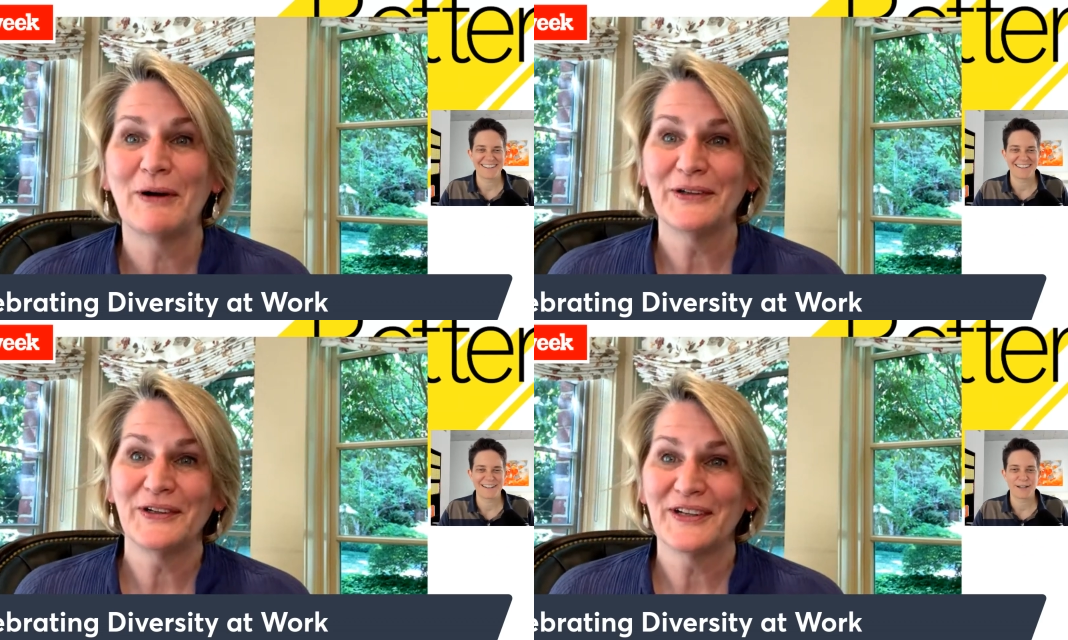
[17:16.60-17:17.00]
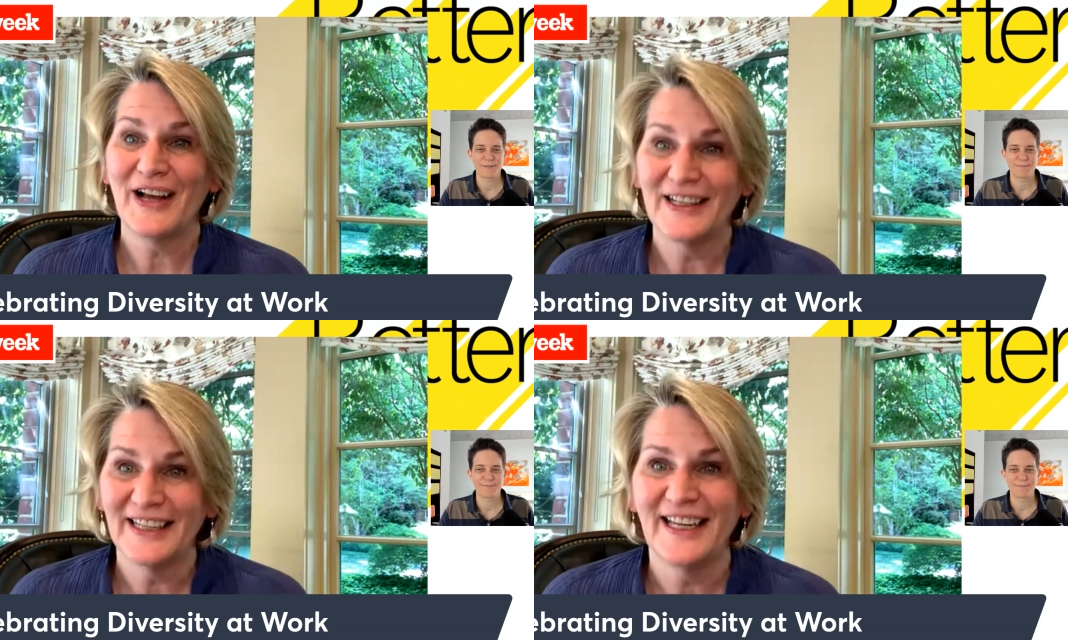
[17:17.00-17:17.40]
Speaker 1: partner
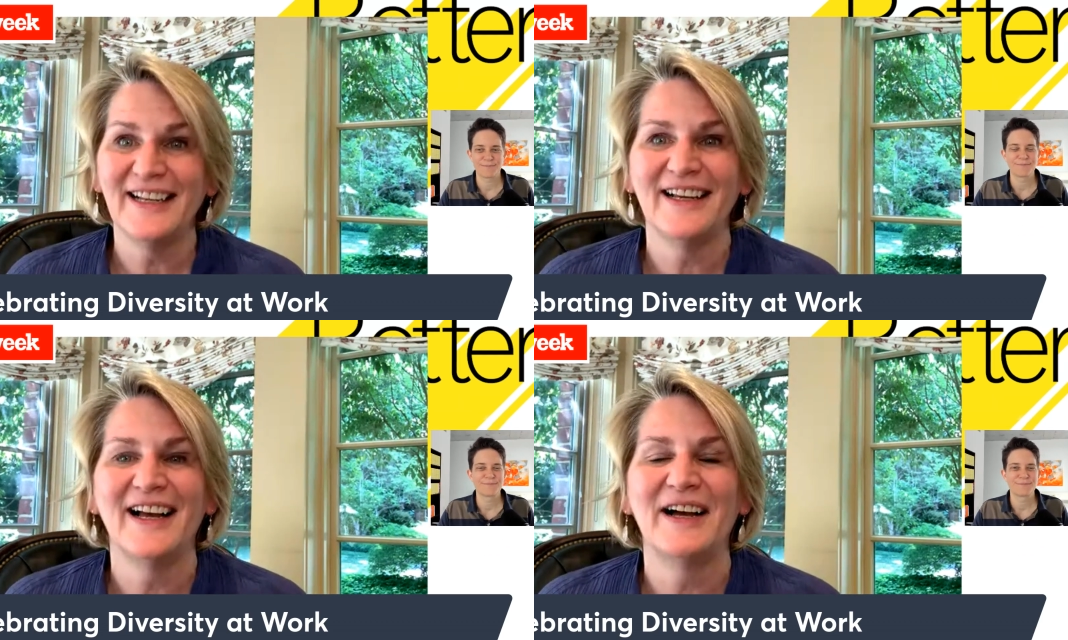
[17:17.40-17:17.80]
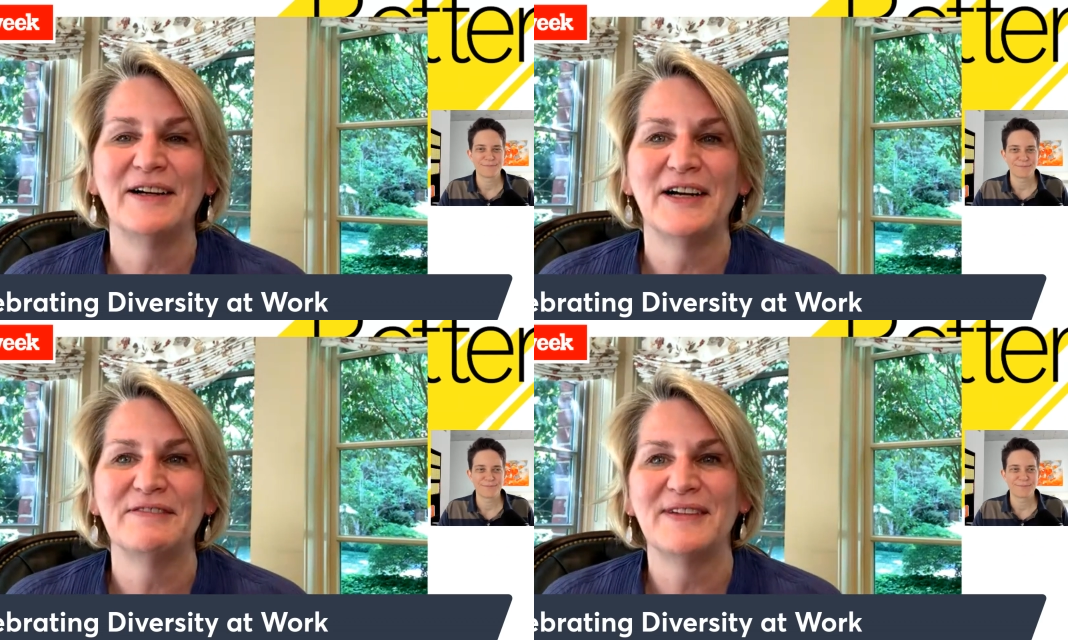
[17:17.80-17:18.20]
colleague
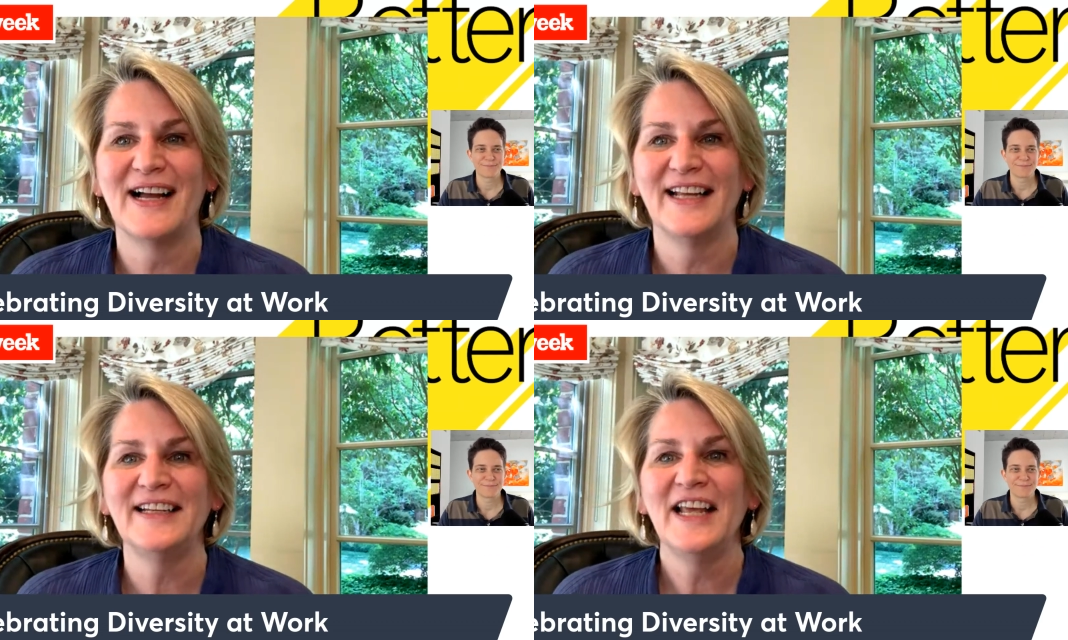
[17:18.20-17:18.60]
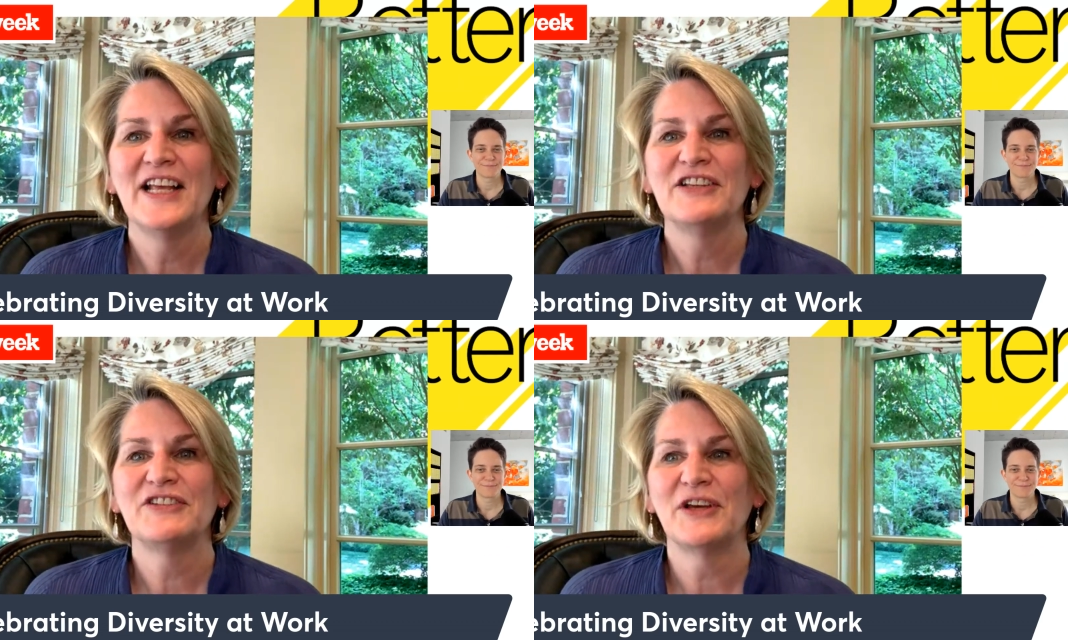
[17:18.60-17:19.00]
uh, of mine,
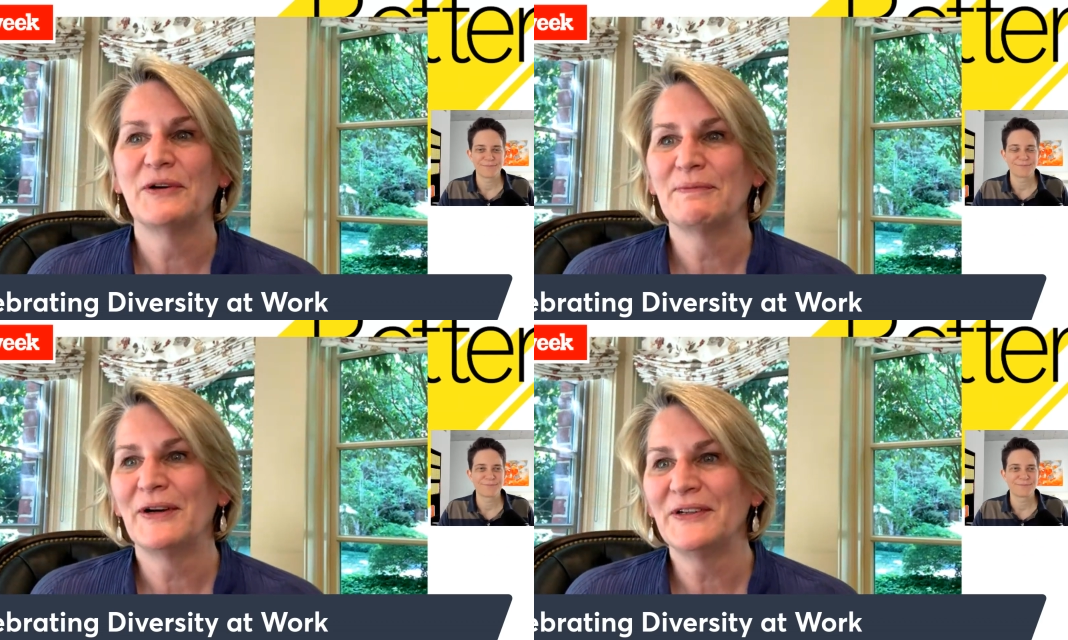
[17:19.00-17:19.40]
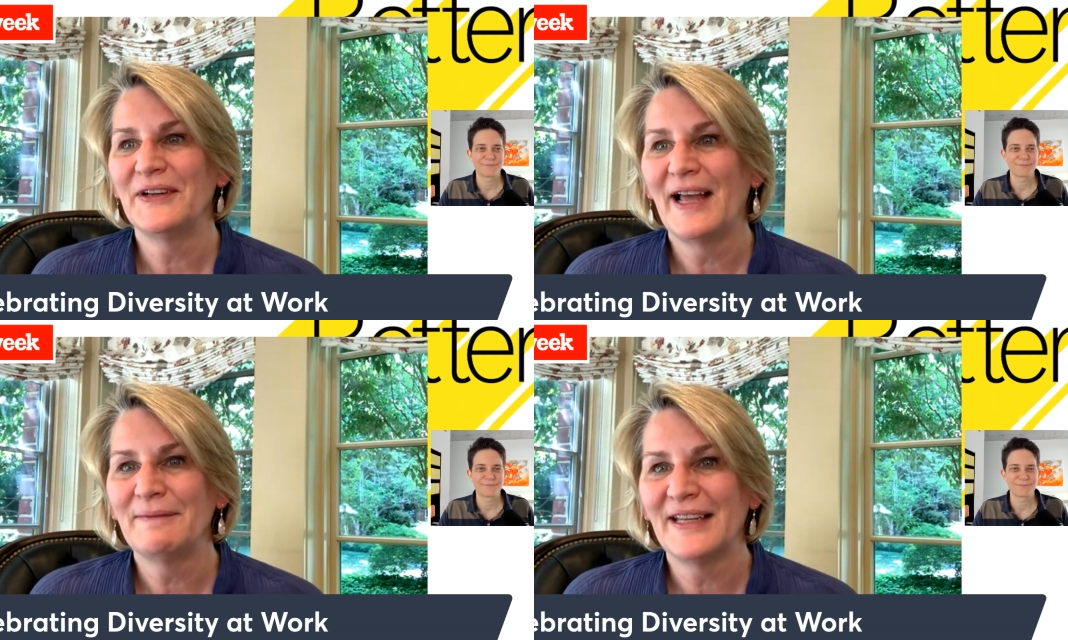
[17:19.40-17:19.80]
so partner
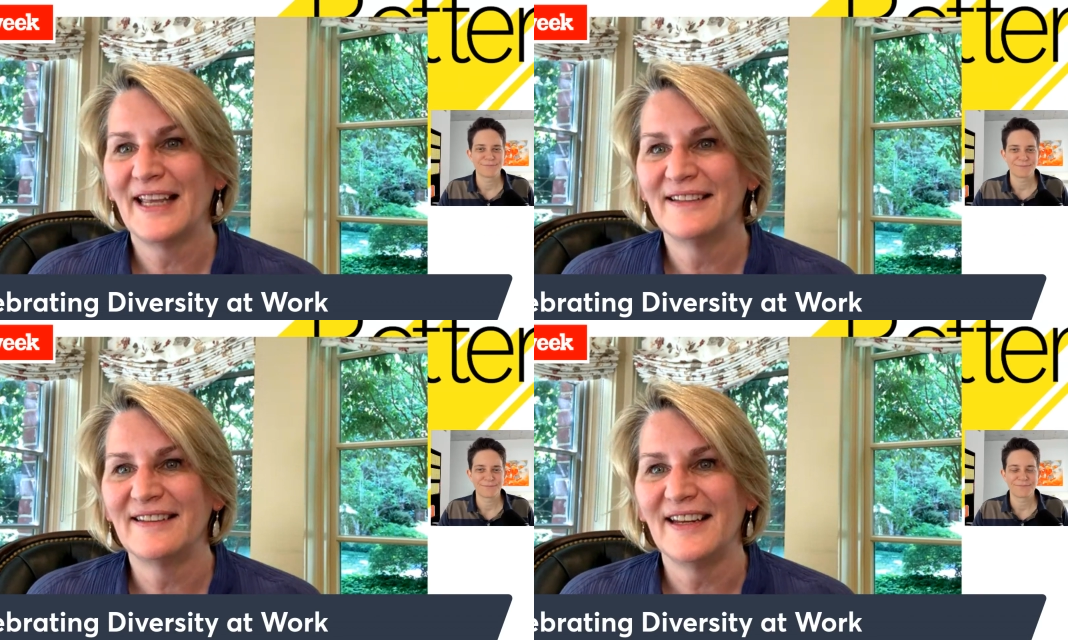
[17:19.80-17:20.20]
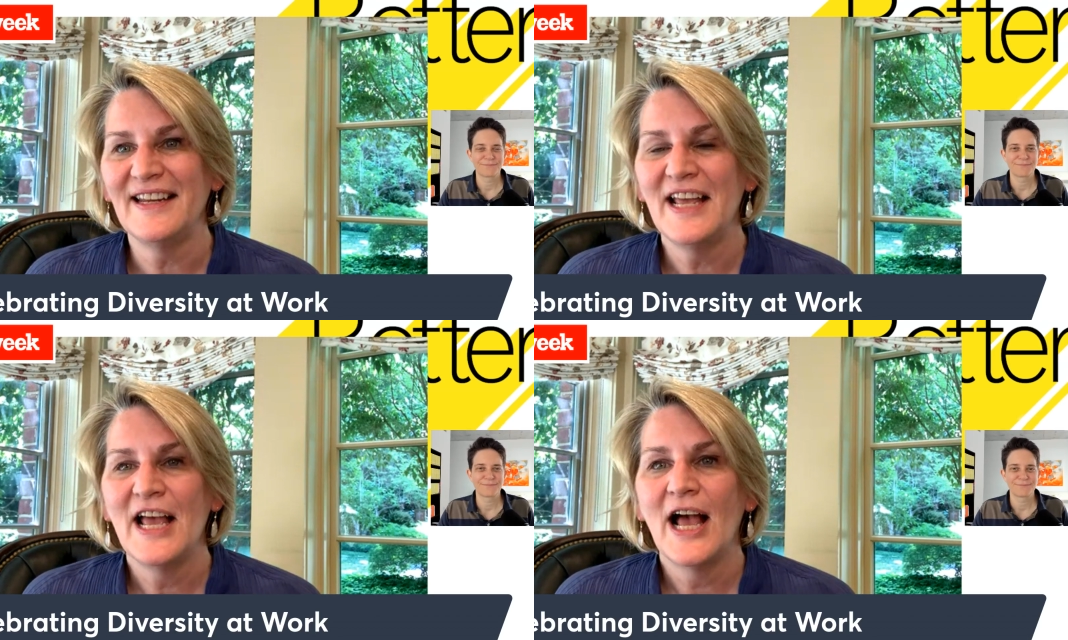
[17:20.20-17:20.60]
at McKinsey,